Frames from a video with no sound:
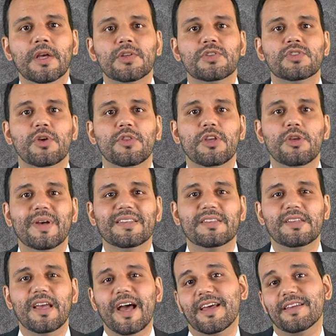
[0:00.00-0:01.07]
So the U S
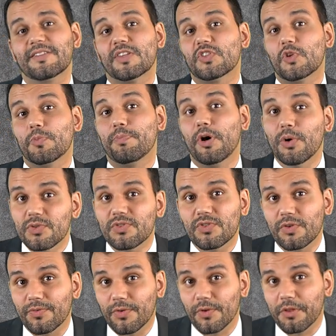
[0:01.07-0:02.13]
C I S is supposed
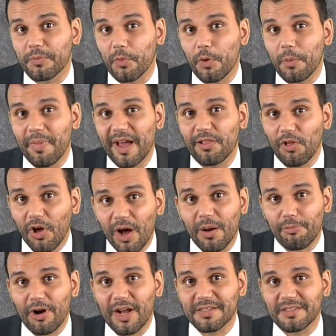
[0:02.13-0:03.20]
to, furthermore, by law,
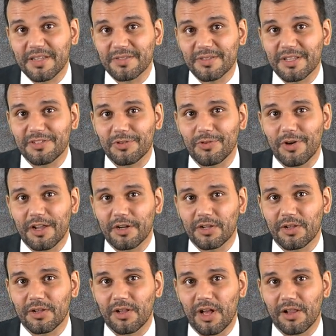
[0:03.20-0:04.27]
process these in
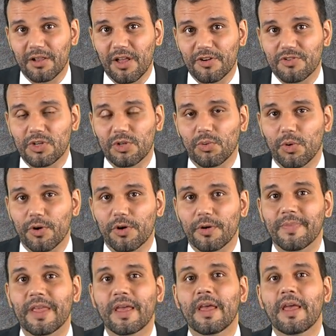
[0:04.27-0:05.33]
chronological
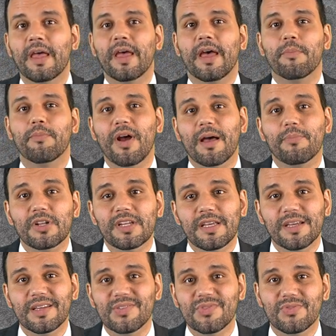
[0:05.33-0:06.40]
order. And Brad
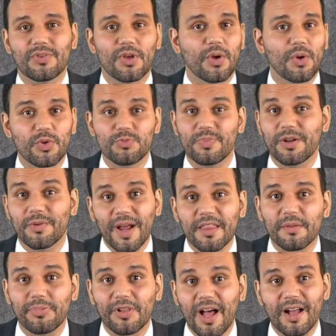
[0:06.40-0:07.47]
Banias, who's been
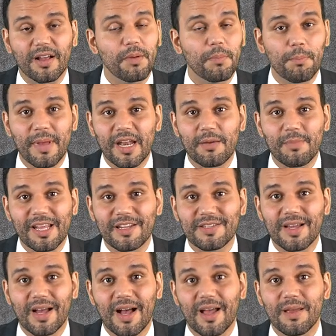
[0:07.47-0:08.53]
around the block many, many
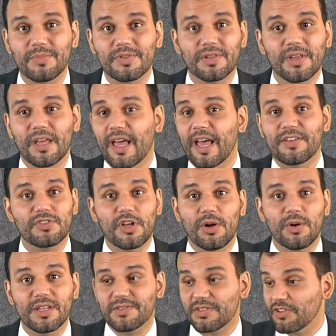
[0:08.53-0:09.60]
times, has
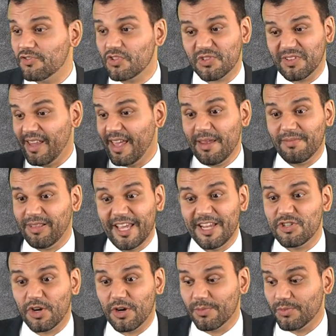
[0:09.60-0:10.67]
noticed in just lay, lay
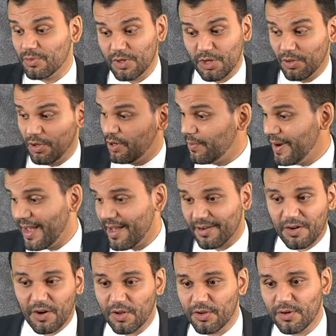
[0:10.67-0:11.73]
terms, when you look
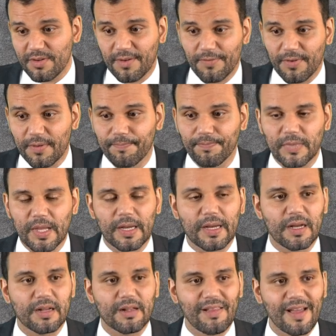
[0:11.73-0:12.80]
around at all your different
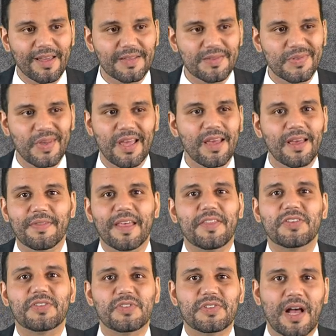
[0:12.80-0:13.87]
uh, clients, that
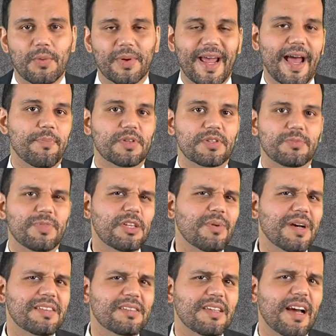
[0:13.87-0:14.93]
this is not what happens. But
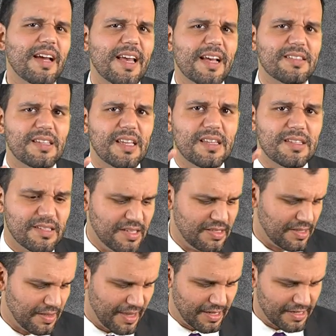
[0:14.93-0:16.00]
U S C I S
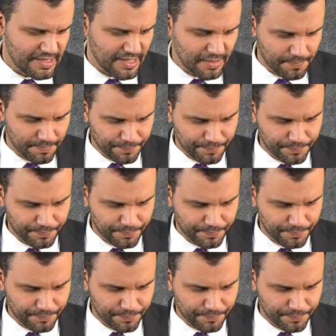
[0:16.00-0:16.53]
insisted that it did.